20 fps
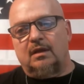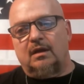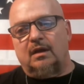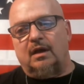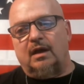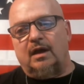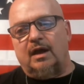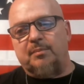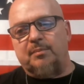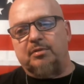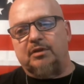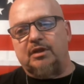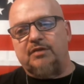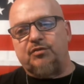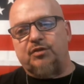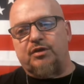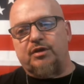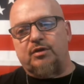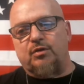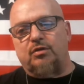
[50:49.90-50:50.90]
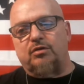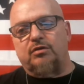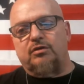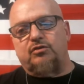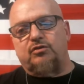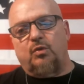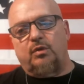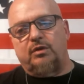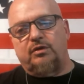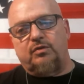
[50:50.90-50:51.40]
I believe you can order a
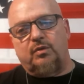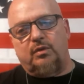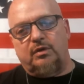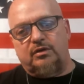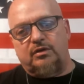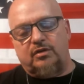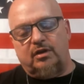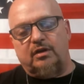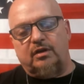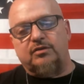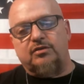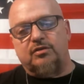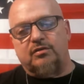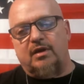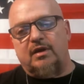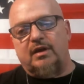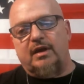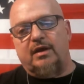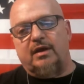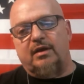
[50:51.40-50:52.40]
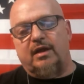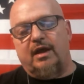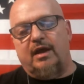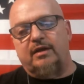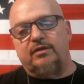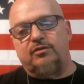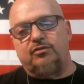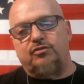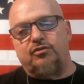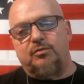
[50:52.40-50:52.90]
2020 Challenger right now. Yeah,
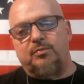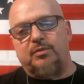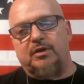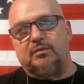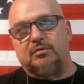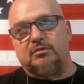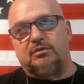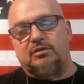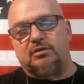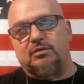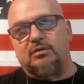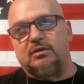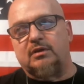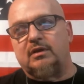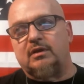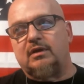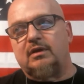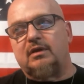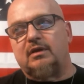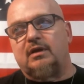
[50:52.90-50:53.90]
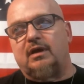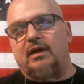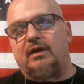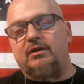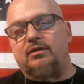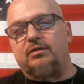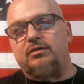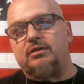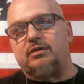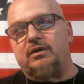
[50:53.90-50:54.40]
you should be able to. I
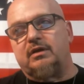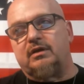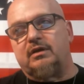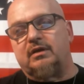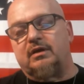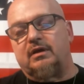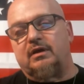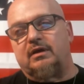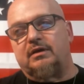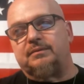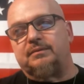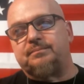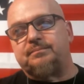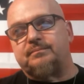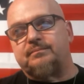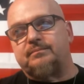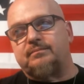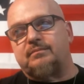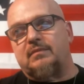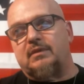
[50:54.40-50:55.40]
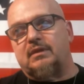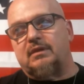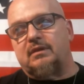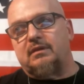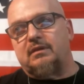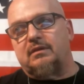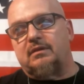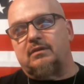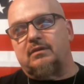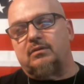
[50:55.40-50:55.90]
know you in
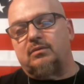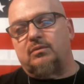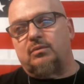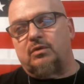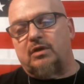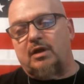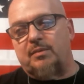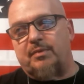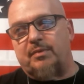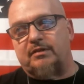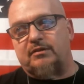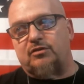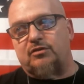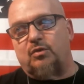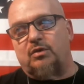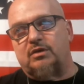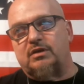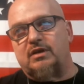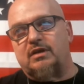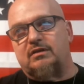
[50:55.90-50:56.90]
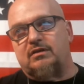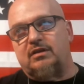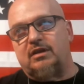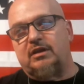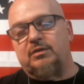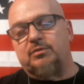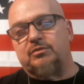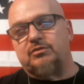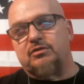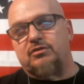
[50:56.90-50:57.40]
when I bought the 2018,
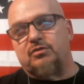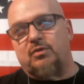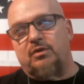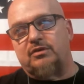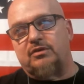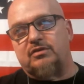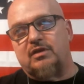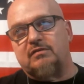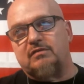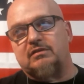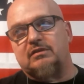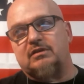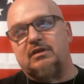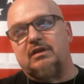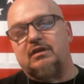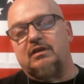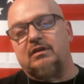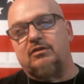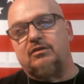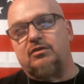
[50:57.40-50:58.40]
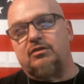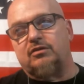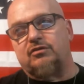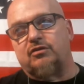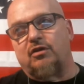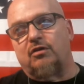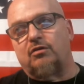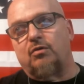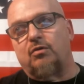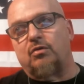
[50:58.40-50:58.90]
it was in 2017, and you could
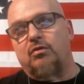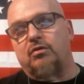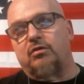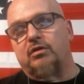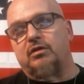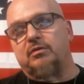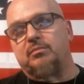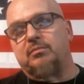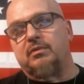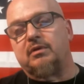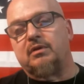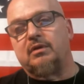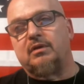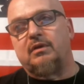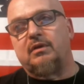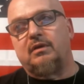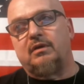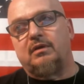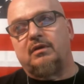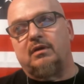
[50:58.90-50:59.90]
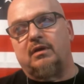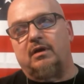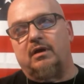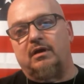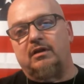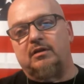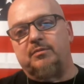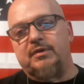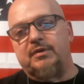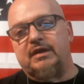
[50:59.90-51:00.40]
start ordering them
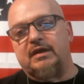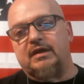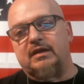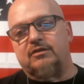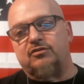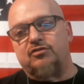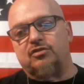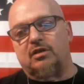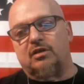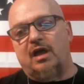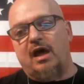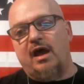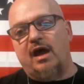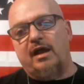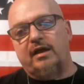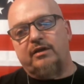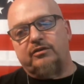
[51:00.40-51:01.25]
in the beginning of July.